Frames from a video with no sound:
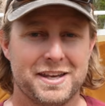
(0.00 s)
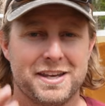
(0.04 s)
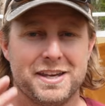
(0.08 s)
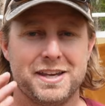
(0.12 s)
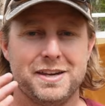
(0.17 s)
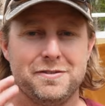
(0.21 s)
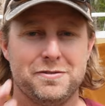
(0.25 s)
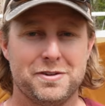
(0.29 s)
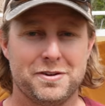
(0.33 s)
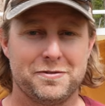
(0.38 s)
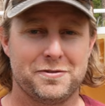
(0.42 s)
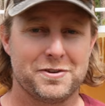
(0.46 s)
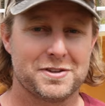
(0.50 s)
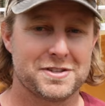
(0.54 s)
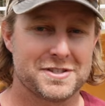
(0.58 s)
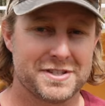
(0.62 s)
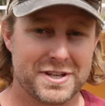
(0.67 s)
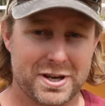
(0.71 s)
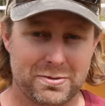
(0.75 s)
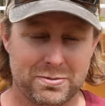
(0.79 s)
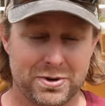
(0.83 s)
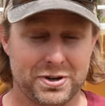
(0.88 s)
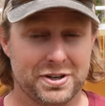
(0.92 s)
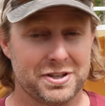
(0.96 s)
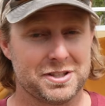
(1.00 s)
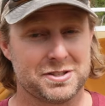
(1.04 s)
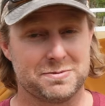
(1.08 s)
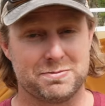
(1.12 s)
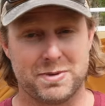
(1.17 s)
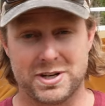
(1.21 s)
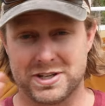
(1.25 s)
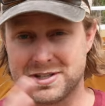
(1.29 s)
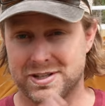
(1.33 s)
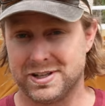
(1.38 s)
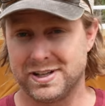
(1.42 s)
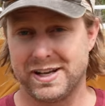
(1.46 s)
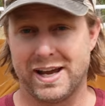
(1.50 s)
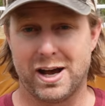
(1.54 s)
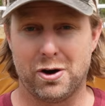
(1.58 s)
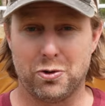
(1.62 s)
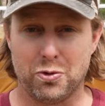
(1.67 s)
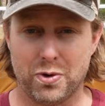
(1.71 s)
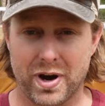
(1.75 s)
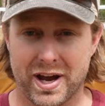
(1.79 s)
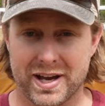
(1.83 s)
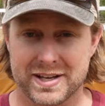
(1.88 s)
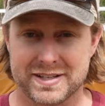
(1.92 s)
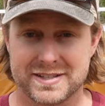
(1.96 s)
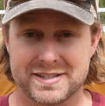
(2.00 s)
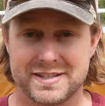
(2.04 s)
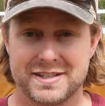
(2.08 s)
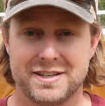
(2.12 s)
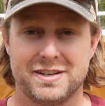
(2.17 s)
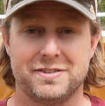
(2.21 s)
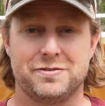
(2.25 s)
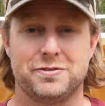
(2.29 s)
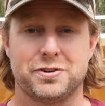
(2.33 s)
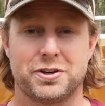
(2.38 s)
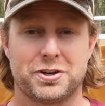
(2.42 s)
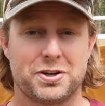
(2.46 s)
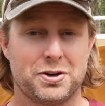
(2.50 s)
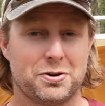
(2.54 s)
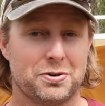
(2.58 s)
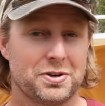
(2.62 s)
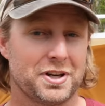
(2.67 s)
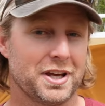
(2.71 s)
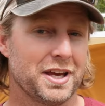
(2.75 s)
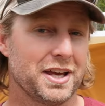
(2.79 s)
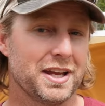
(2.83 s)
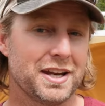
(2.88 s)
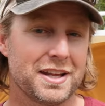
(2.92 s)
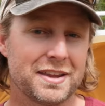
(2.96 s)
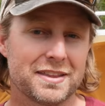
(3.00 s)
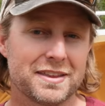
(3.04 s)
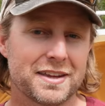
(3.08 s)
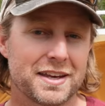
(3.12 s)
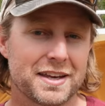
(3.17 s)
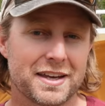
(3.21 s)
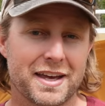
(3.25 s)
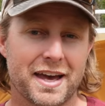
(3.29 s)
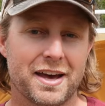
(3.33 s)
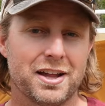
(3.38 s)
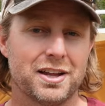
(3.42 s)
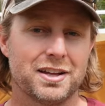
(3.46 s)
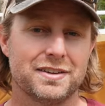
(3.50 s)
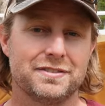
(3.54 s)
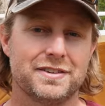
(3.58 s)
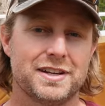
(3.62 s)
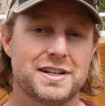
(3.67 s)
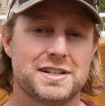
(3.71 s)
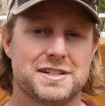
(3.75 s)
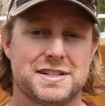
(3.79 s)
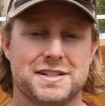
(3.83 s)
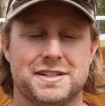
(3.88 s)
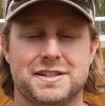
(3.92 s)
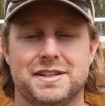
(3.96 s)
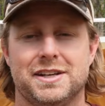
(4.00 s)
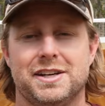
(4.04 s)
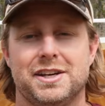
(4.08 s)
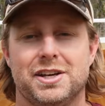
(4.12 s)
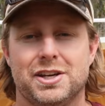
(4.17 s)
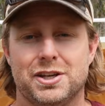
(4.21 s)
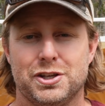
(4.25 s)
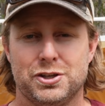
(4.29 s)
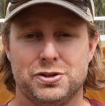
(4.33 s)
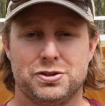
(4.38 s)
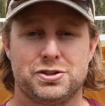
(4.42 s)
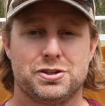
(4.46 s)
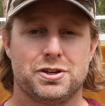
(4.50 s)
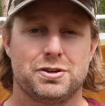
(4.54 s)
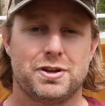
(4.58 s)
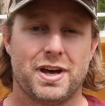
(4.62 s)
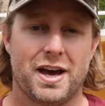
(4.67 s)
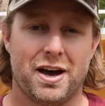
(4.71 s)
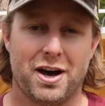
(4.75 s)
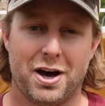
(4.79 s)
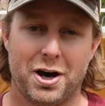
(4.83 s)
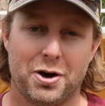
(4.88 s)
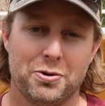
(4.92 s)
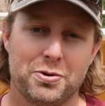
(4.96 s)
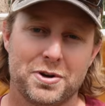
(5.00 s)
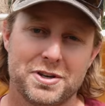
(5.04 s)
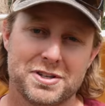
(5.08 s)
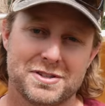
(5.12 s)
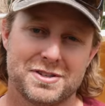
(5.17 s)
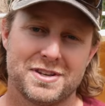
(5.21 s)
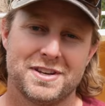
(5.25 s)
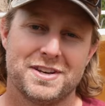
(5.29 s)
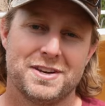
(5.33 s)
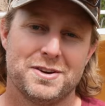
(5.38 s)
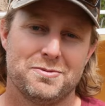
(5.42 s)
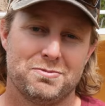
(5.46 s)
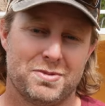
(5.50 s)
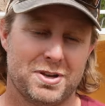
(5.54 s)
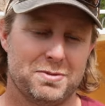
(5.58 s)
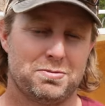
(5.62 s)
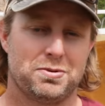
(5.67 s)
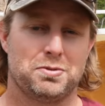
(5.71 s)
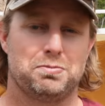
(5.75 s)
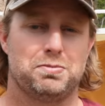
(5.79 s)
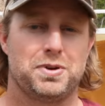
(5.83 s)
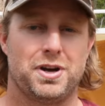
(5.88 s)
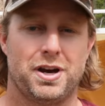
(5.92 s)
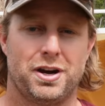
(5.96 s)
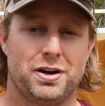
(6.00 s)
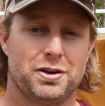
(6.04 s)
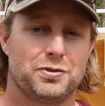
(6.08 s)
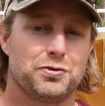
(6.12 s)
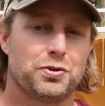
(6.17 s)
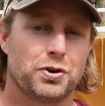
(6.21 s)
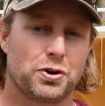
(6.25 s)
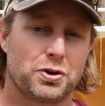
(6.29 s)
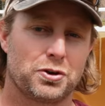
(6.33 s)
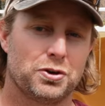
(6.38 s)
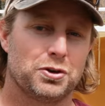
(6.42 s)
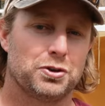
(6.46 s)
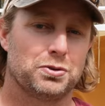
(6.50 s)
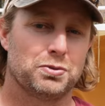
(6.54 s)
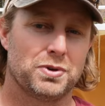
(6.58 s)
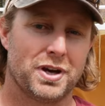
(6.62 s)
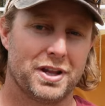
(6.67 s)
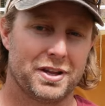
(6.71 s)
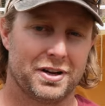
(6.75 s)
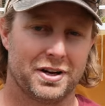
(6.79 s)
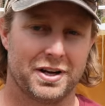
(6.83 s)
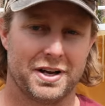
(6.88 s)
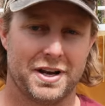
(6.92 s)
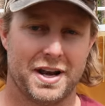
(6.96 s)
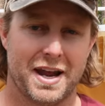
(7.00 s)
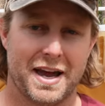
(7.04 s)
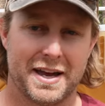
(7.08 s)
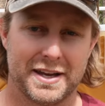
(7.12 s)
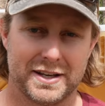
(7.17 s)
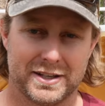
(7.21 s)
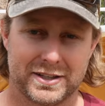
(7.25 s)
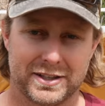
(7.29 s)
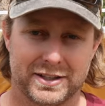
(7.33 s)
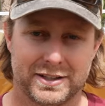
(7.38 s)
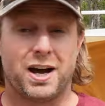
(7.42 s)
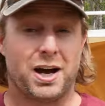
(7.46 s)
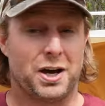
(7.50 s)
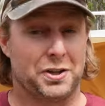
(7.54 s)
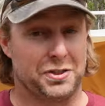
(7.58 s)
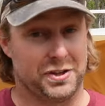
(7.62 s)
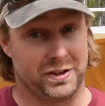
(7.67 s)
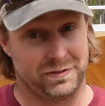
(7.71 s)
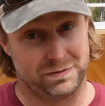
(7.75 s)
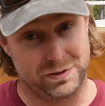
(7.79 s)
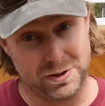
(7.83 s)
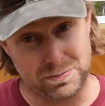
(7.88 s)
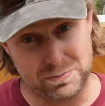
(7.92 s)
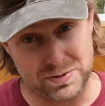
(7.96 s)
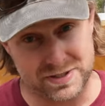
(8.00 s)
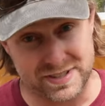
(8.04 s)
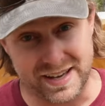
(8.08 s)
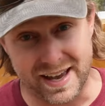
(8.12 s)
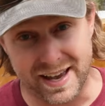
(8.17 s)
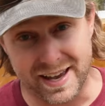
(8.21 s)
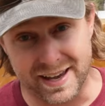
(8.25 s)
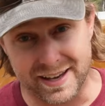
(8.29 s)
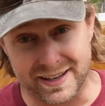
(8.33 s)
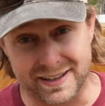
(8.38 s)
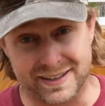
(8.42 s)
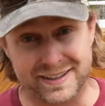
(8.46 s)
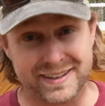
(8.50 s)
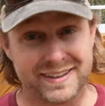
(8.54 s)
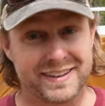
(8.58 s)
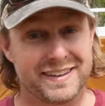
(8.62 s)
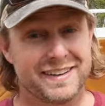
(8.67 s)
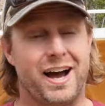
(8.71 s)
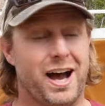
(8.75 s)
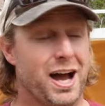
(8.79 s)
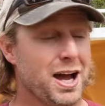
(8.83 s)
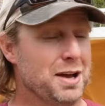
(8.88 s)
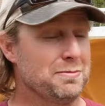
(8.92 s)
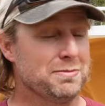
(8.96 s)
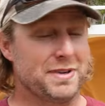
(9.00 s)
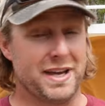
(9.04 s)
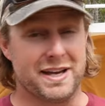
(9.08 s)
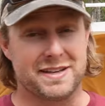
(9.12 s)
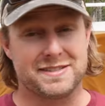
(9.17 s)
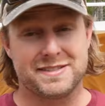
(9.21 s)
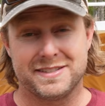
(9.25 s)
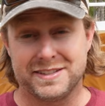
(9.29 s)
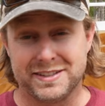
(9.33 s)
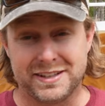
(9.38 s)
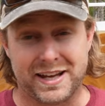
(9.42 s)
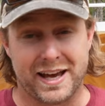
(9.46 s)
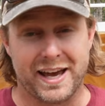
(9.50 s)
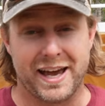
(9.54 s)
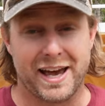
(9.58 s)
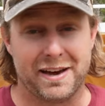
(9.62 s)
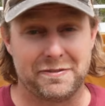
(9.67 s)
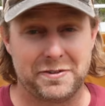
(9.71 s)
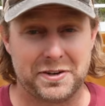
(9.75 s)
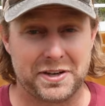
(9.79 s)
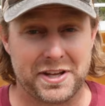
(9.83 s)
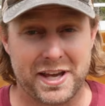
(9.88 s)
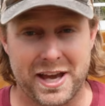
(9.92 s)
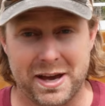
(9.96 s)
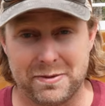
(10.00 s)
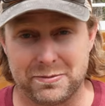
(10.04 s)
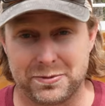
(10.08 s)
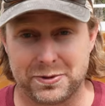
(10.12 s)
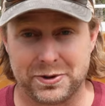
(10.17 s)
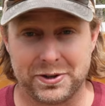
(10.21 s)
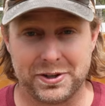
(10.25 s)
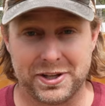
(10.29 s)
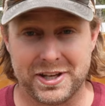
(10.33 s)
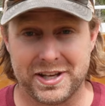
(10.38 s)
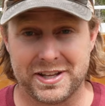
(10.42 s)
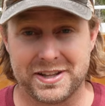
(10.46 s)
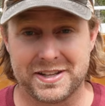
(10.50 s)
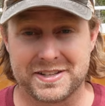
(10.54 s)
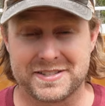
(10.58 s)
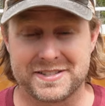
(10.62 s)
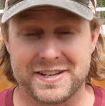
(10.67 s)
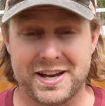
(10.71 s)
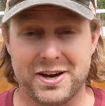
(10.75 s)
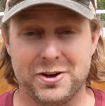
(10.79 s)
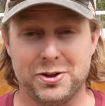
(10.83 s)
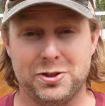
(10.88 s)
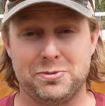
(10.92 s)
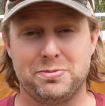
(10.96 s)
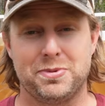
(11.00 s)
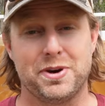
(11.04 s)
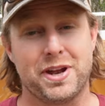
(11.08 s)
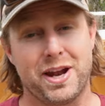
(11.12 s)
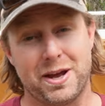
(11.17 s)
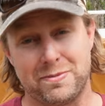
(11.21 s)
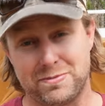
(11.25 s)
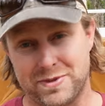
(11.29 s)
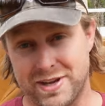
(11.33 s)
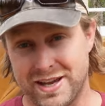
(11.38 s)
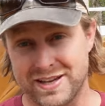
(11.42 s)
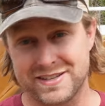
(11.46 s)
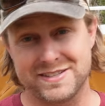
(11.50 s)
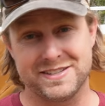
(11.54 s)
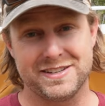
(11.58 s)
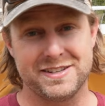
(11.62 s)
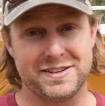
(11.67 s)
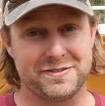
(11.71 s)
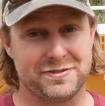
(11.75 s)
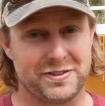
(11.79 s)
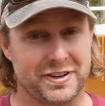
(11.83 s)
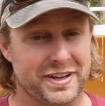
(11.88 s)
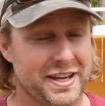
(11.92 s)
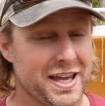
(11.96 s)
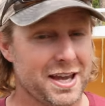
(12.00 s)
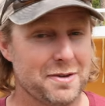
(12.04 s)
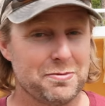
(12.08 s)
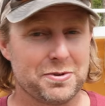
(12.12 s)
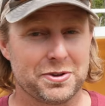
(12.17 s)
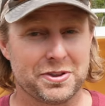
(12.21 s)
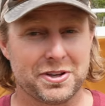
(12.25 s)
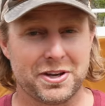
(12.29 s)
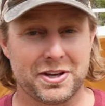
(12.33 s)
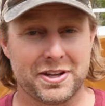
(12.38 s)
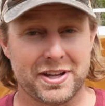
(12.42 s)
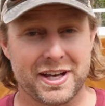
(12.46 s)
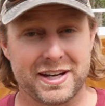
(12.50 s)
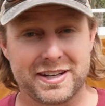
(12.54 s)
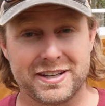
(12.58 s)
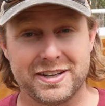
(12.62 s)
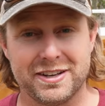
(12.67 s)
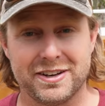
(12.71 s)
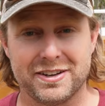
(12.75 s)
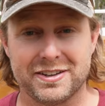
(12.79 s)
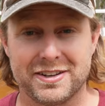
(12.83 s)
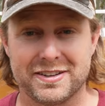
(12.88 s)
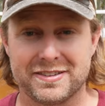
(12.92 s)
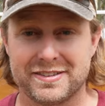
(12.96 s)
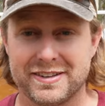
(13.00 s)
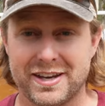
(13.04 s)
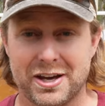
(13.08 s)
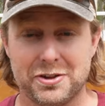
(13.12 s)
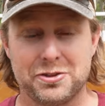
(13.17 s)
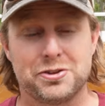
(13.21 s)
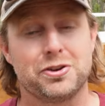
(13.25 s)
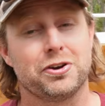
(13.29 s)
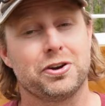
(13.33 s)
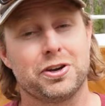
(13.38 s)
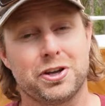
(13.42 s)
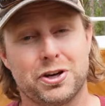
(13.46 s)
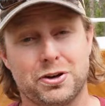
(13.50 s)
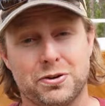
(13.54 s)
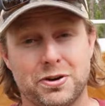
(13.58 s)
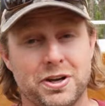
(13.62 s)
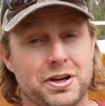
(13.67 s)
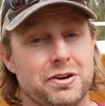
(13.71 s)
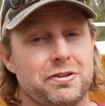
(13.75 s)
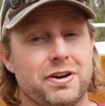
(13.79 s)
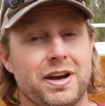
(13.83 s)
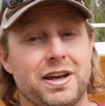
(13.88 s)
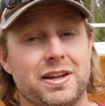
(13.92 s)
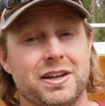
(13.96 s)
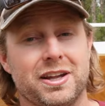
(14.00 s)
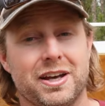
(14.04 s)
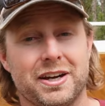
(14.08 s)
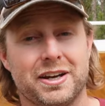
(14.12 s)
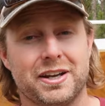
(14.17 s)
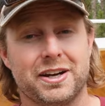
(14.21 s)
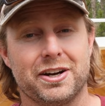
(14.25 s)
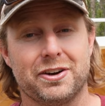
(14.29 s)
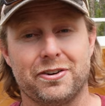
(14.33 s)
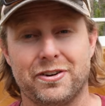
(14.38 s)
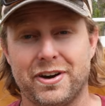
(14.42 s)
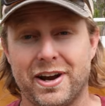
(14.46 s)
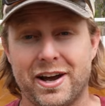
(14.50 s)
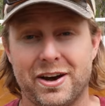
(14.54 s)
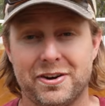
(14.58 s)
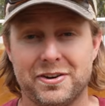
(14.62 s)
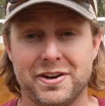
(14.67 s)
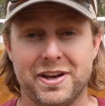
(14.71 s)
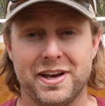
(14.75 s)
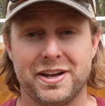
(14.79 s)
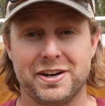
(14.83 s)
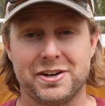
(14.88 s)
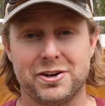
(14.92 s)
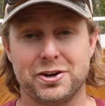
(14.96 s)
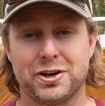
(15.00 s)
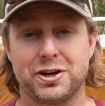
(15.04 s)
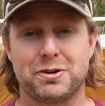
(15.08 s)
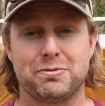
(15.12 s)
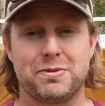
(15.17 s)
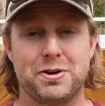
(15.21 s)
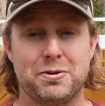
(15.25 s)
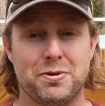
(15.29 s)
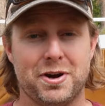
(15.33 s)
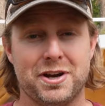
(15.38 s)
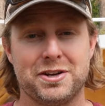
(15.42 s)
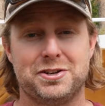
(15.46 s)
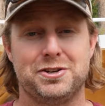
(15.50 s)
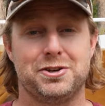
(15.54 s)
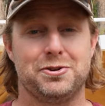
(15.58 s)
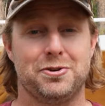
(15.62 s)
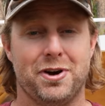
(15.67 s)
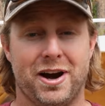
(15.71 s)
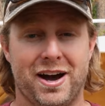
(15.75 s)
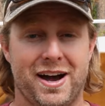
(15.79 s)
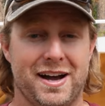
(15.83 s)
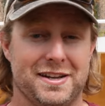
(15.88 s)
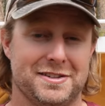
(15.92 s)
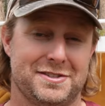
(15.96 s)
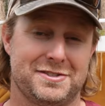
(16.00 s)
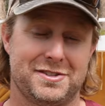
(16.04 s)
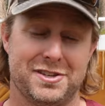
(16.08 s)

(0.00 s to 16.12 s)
Even if it's summer, especially out west, if you're going to anything at elevation, you should always be prepared for cold weather at night. On the flip side, I'm guessing, I haven't camped really in the South, but I'm guessing if you came with all that gear in the South, you're gonna regret lugging it around and you're gonna be way too hot.